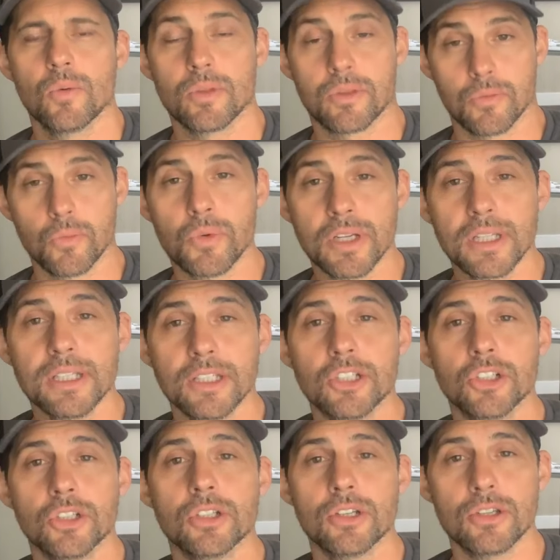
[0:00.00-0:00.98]
with
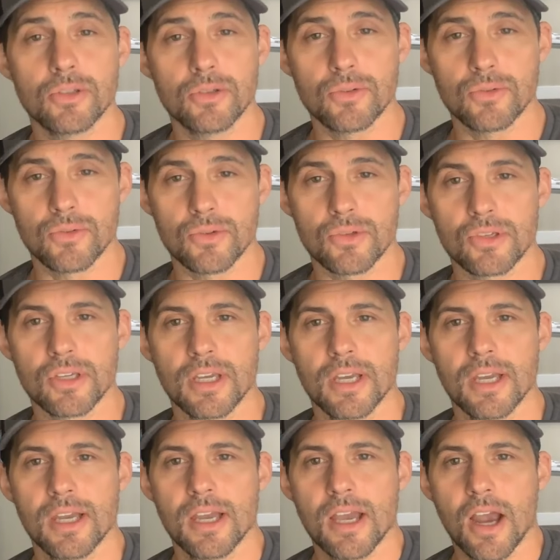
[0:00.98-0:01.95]
really good
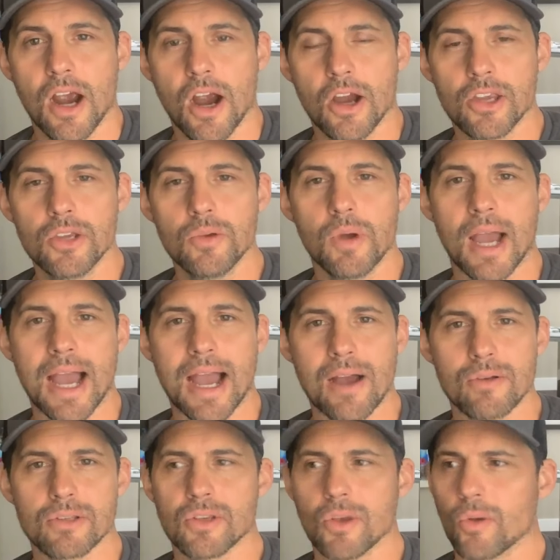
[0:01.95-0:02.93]
news, are you a
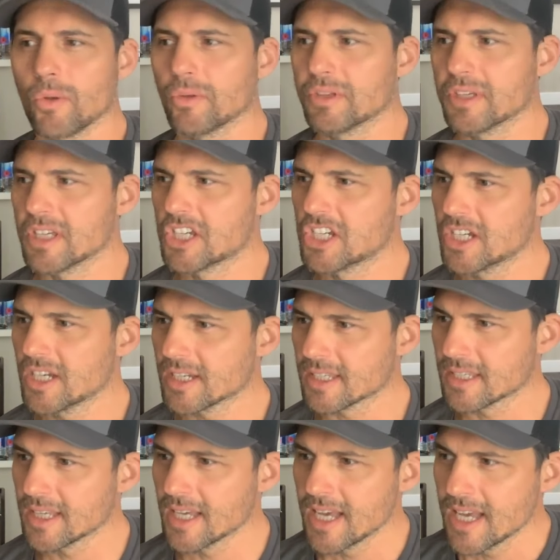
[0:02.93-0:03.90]
household that
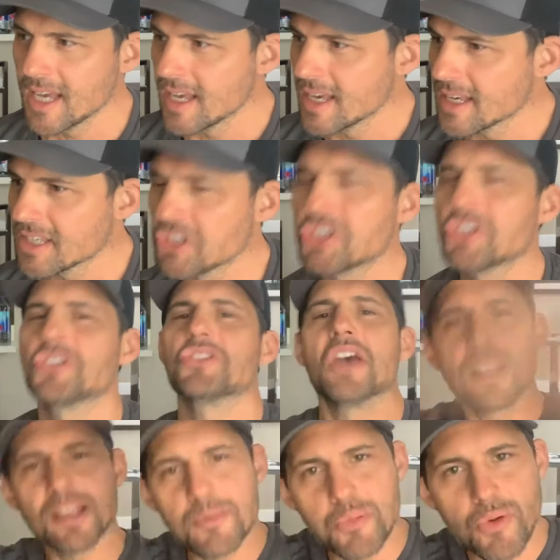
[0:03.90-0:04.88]
just
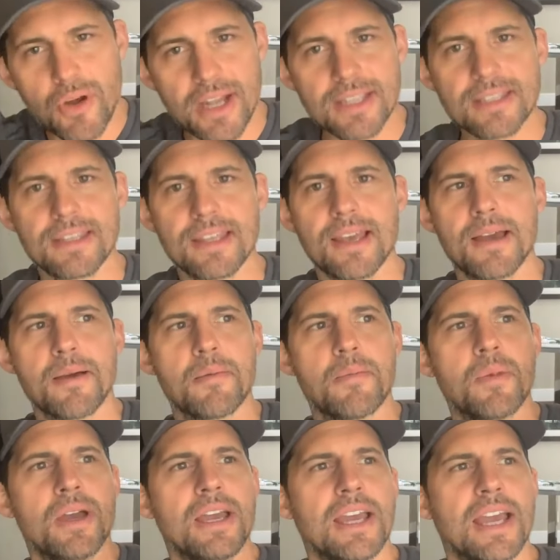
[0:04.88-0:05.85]
celebrates
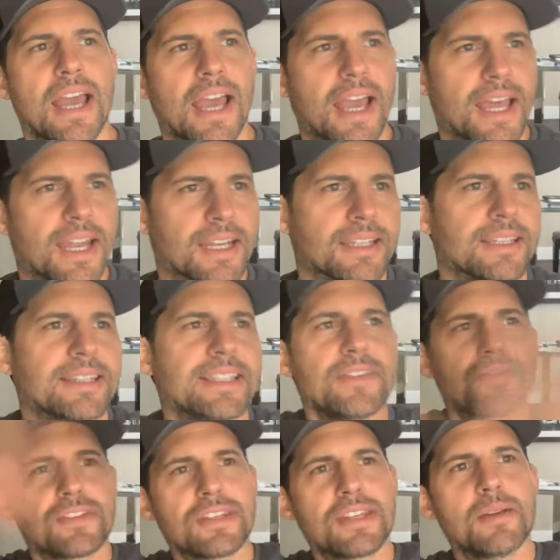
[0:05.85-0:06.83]
them and
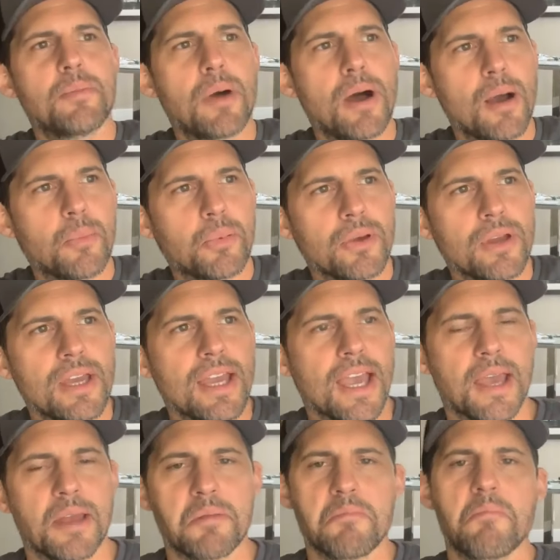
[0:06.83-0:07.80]
lifts them up
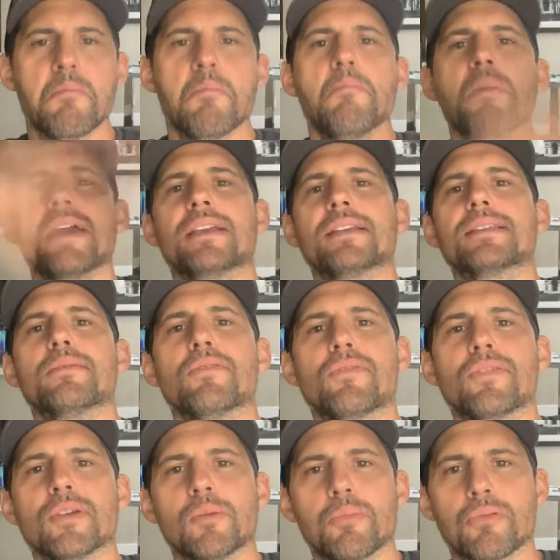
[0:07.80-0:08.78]
and makes
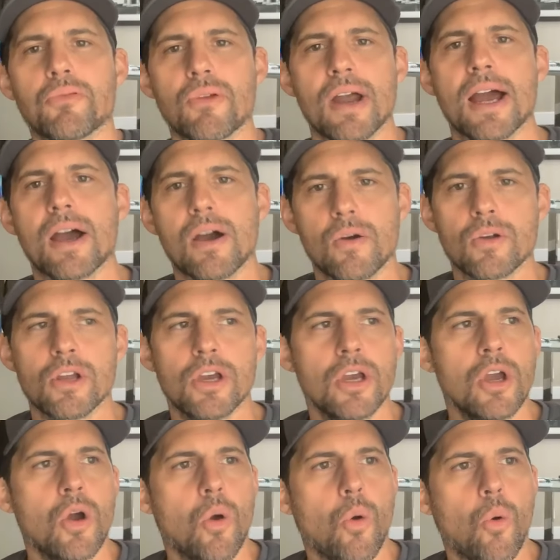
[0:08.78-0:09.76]
them feel
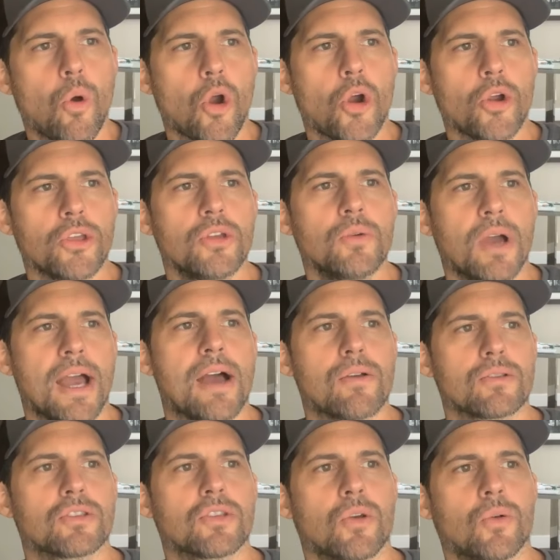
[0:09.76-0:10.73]
proud? Or are you a
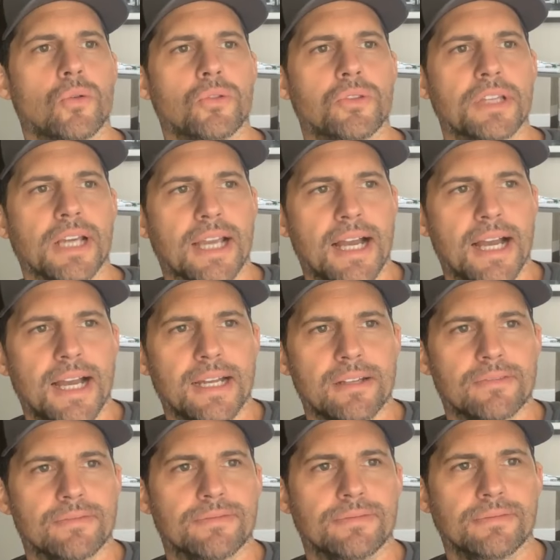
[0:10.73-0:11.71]
household that
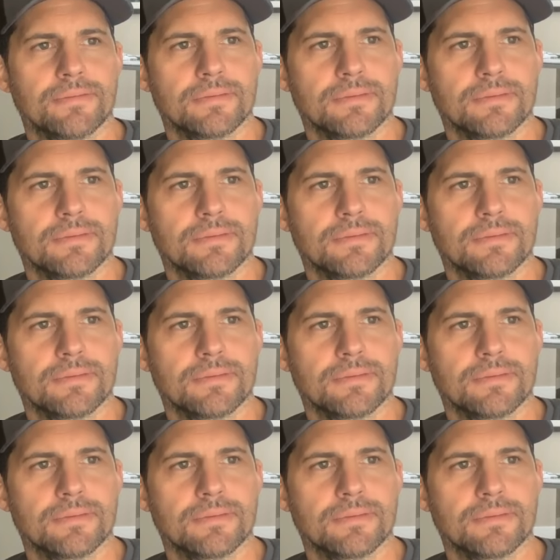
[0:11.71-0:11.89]
kind of